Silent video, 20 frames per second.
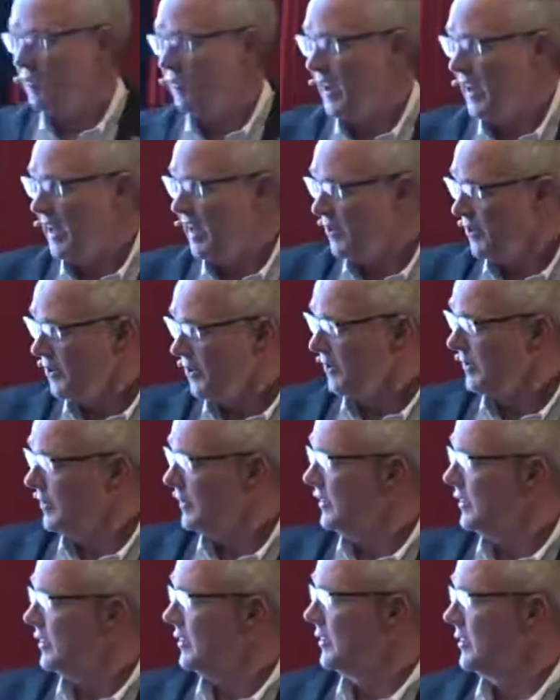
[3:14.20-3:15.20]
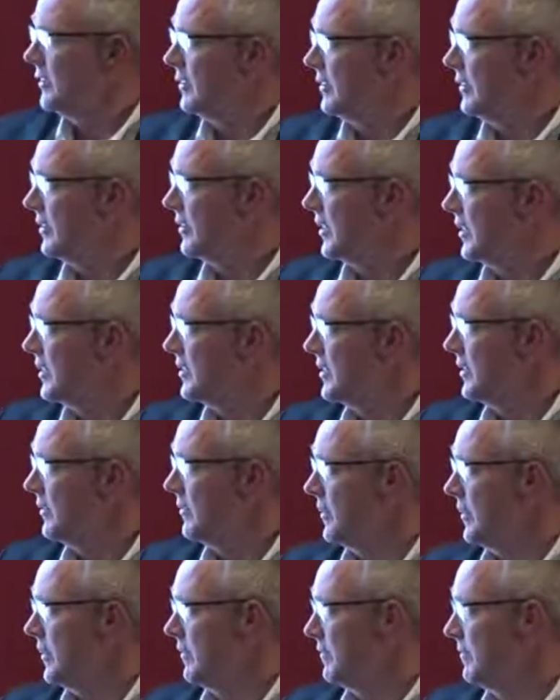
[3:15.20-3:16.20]
value, you can see
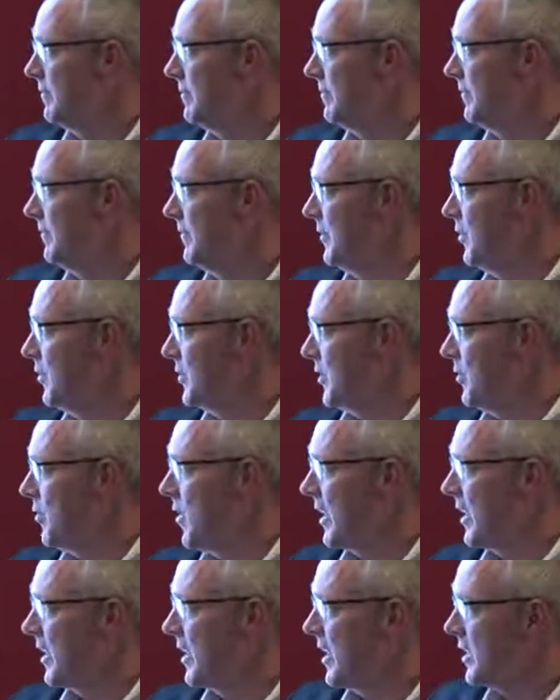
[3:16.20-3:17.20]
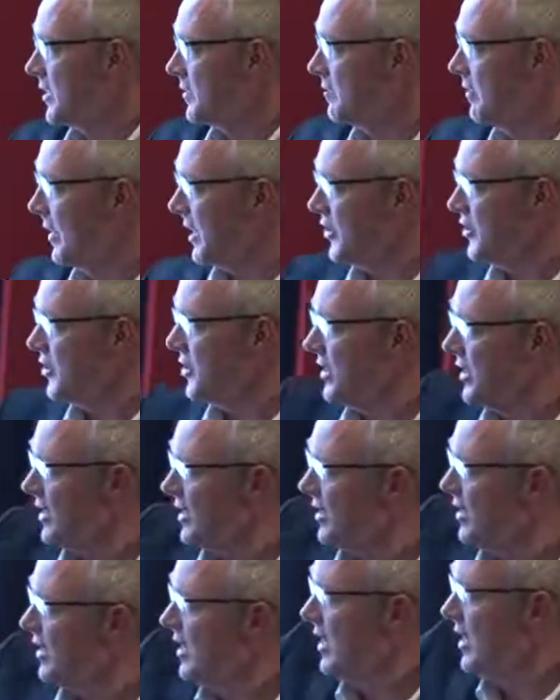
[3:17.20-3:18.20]
also quite a nice picture here,